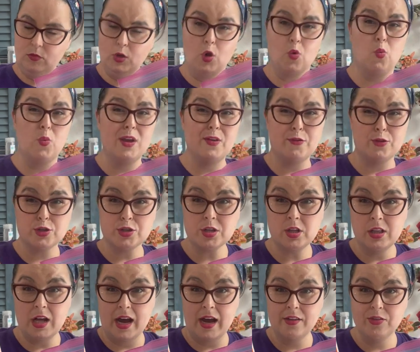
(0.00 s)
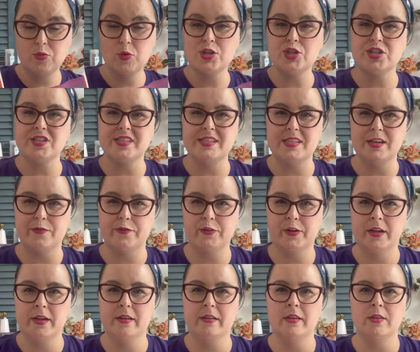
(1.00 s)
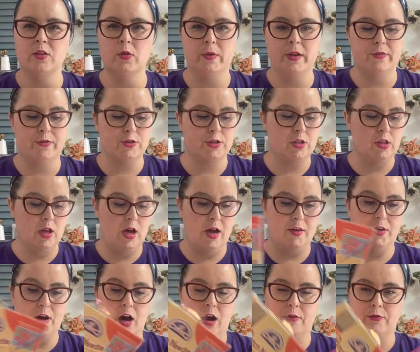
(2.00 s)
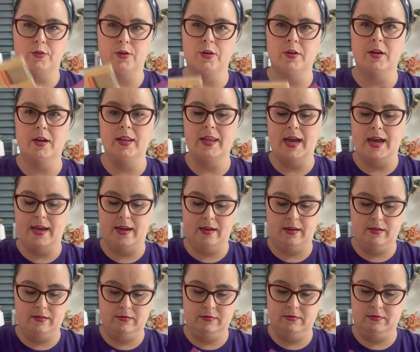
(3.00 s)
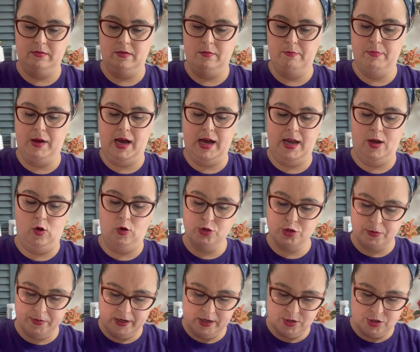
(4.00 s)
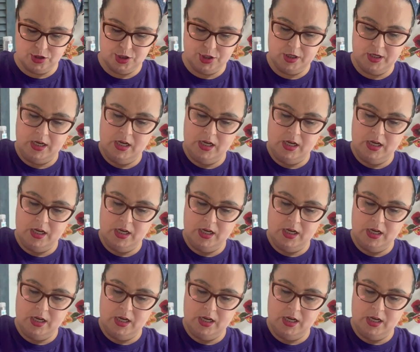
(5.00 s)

weaver's cloth, which is different than the weaver's cloth offered like by Ultra Punch.